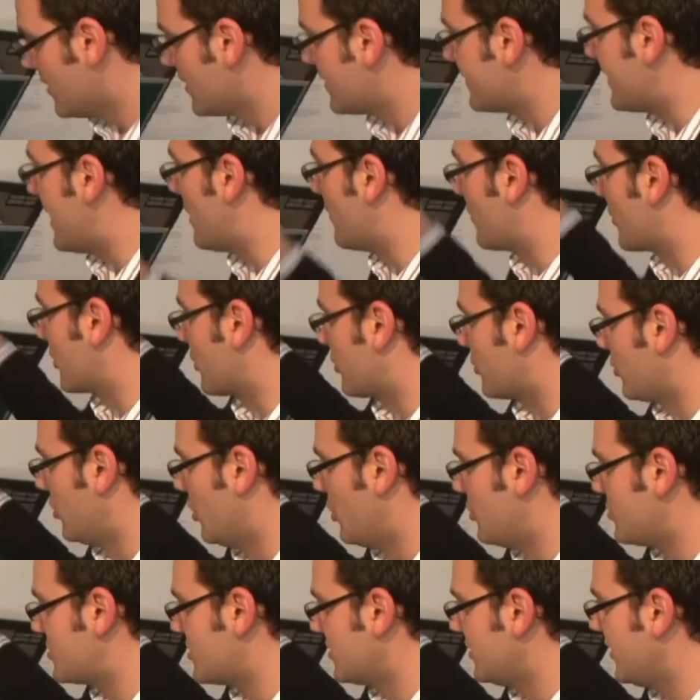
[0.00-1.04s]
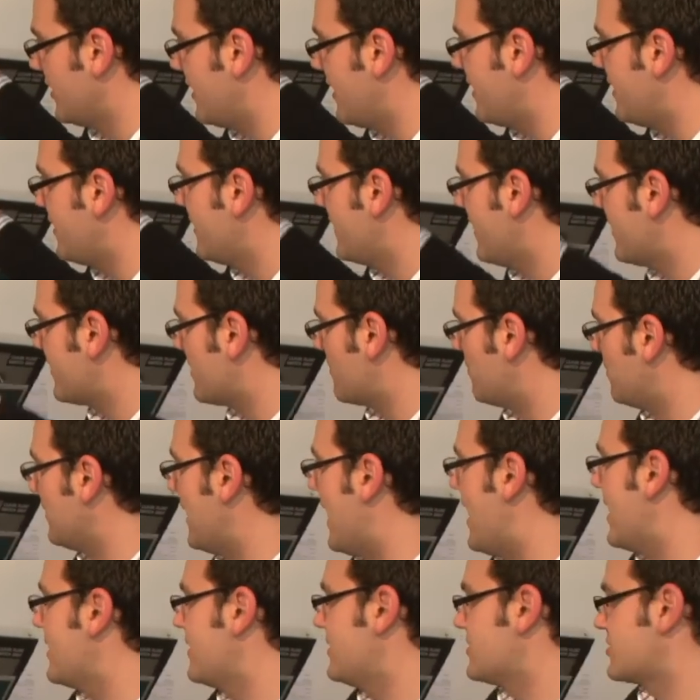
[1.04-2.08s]
Now we're going to close the lid and the
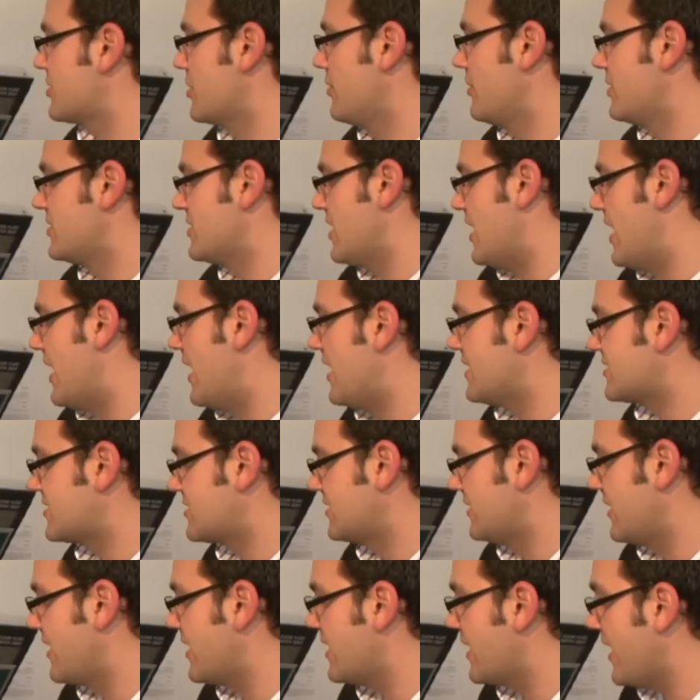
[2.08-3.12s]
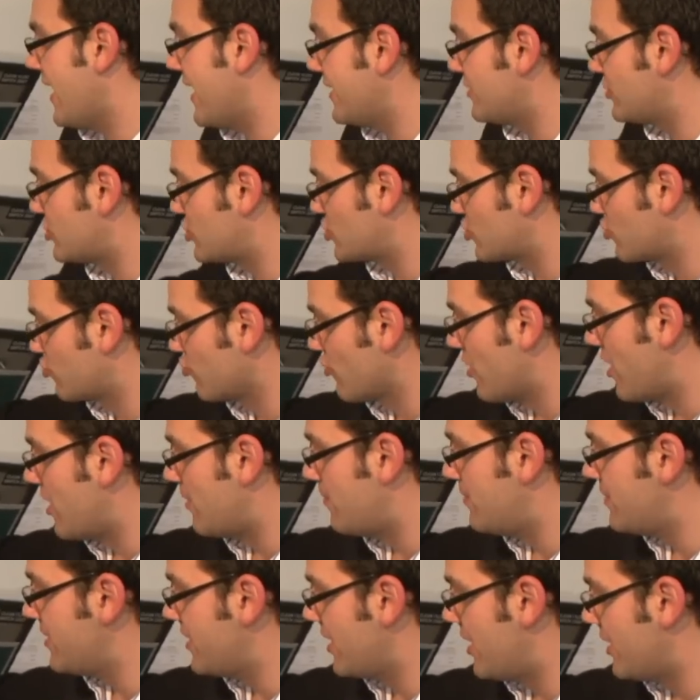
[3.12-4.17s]
platen is going to oscillate and
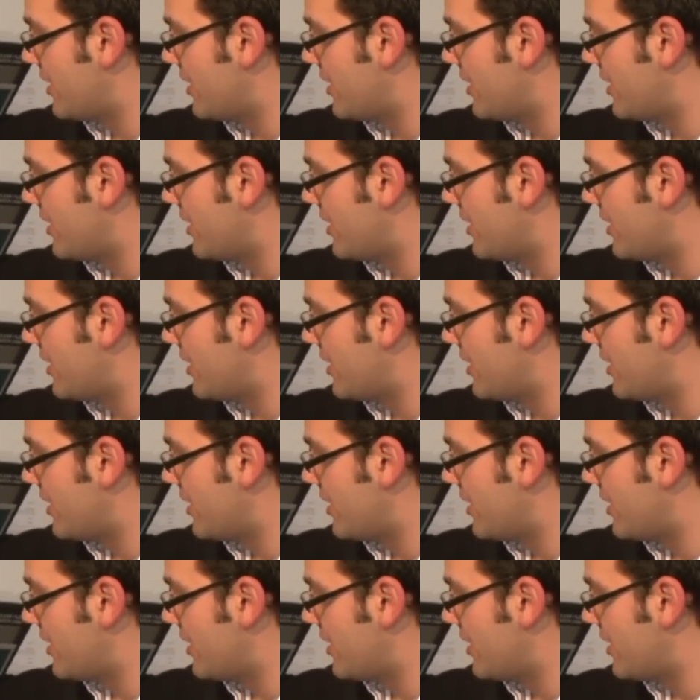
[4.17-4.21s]
scrub the